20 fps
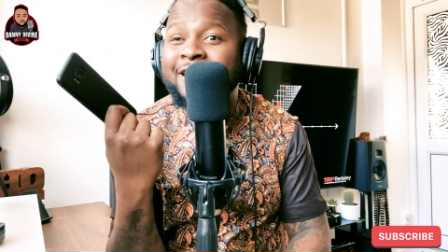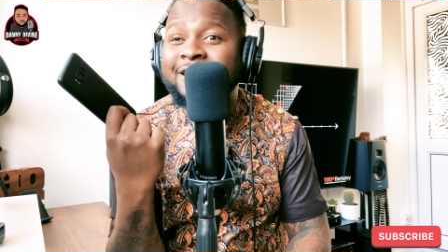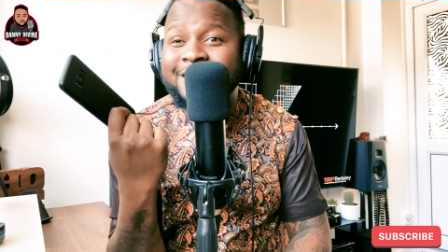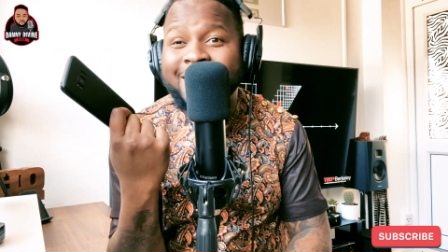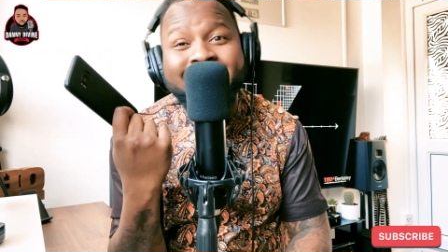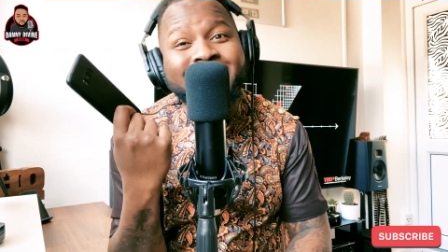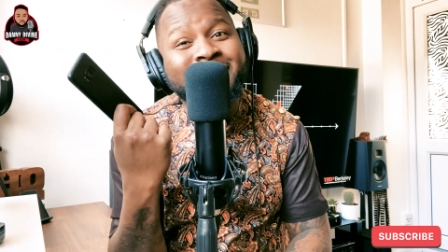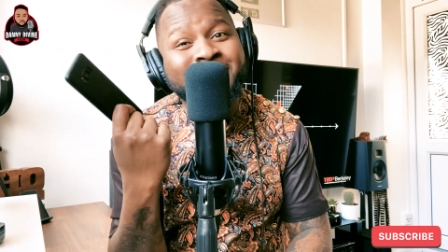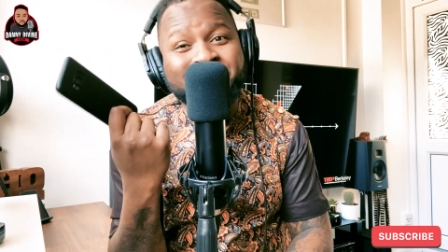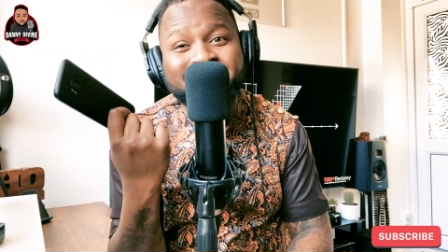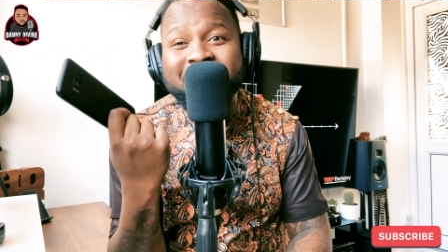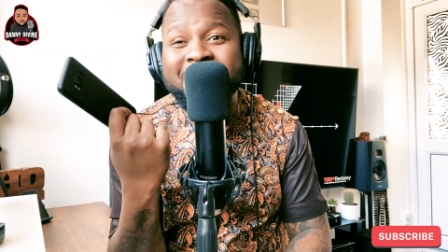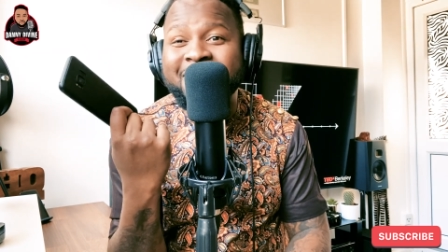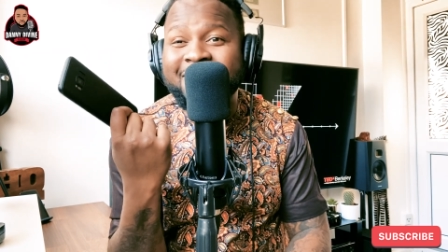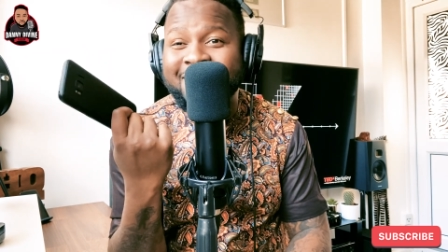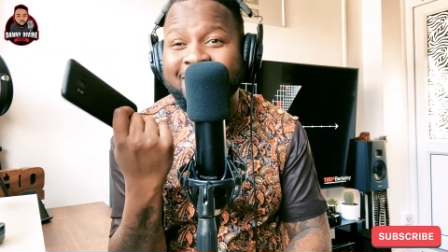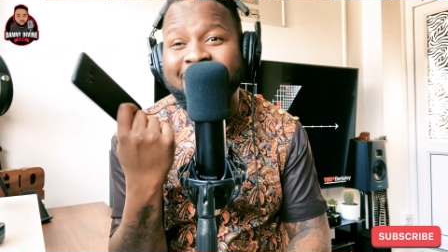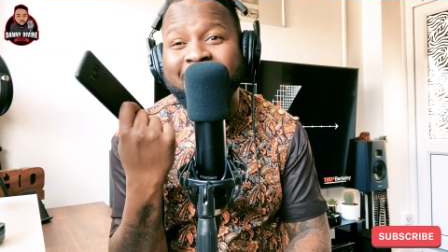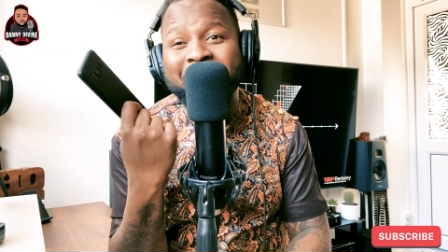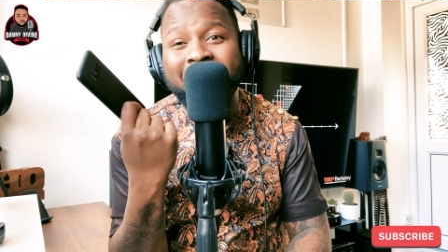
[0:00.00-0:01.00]
that's me
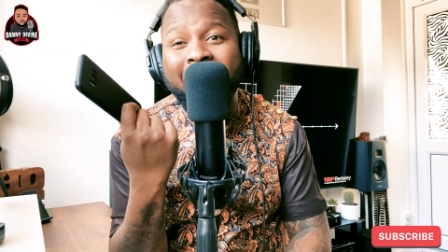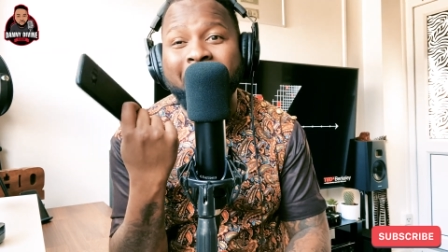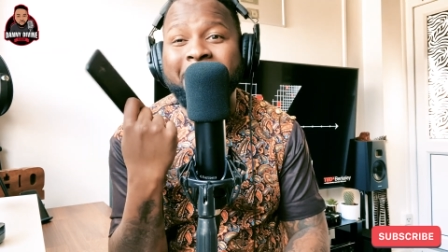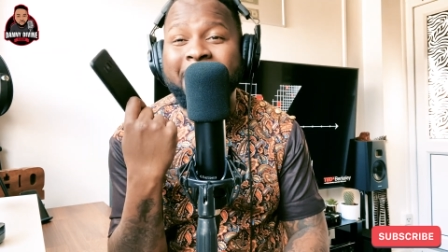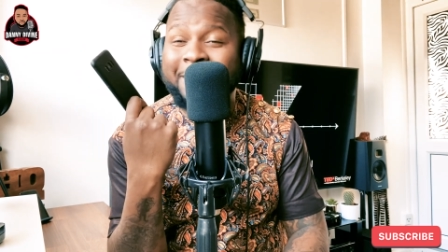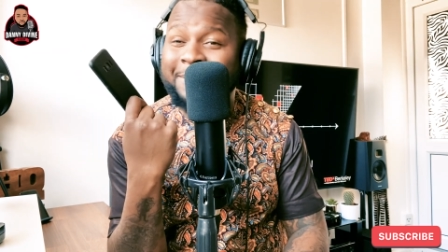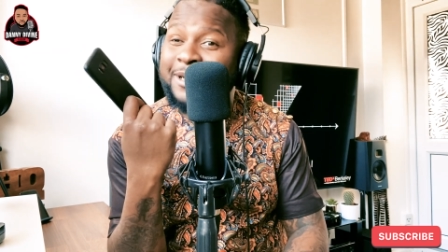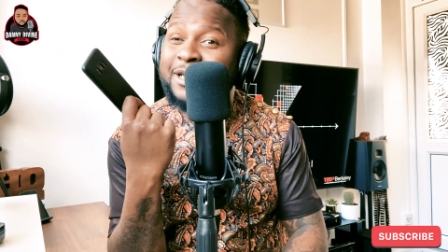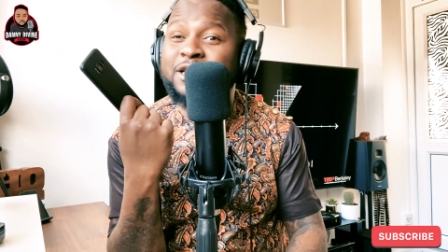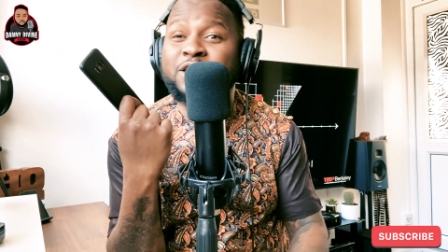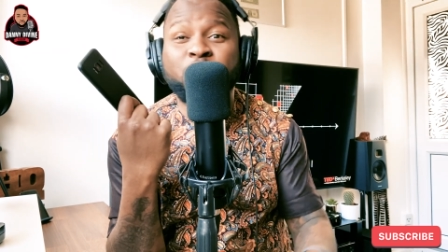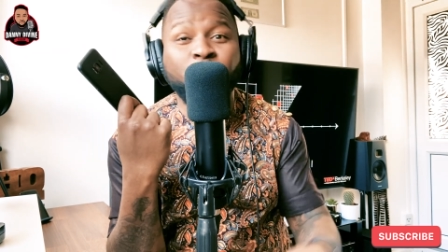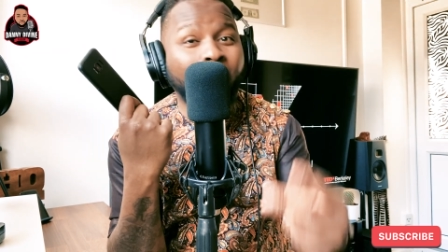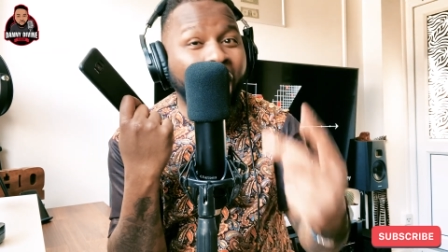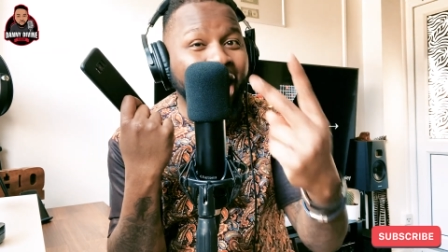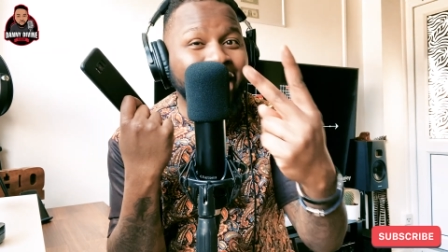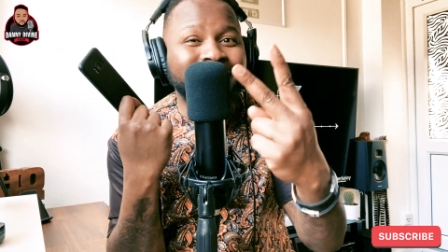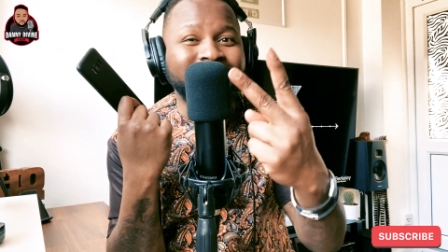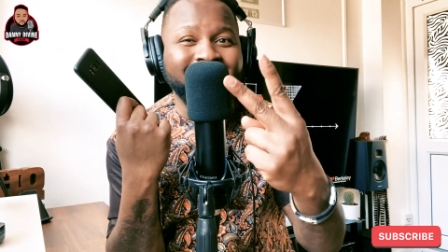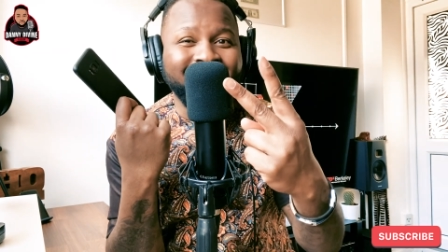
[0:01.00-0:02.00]
killing my babies twice.